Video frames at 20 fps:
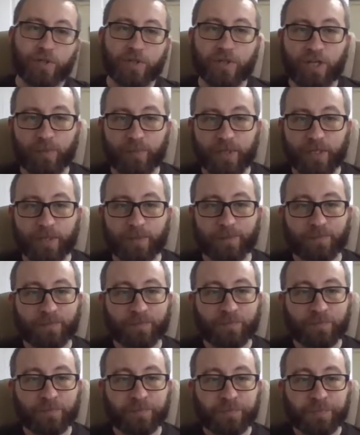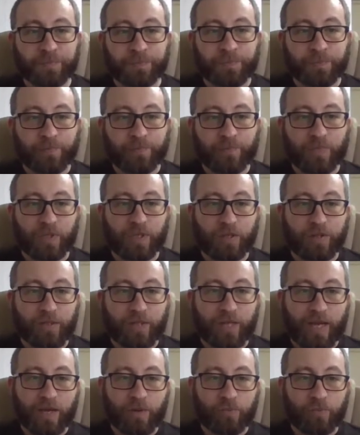the comment.
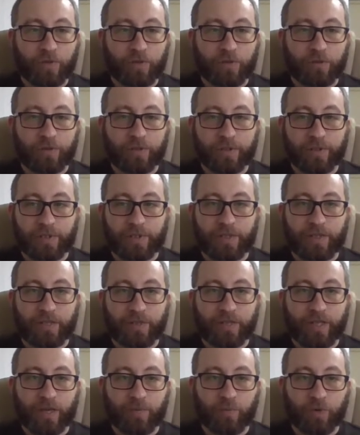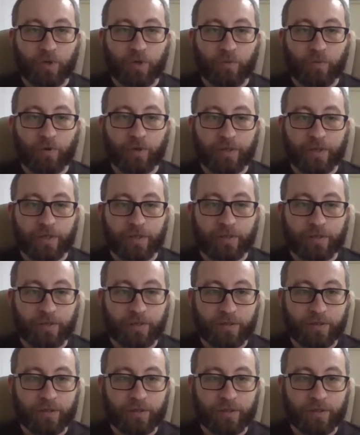And that will get that part working.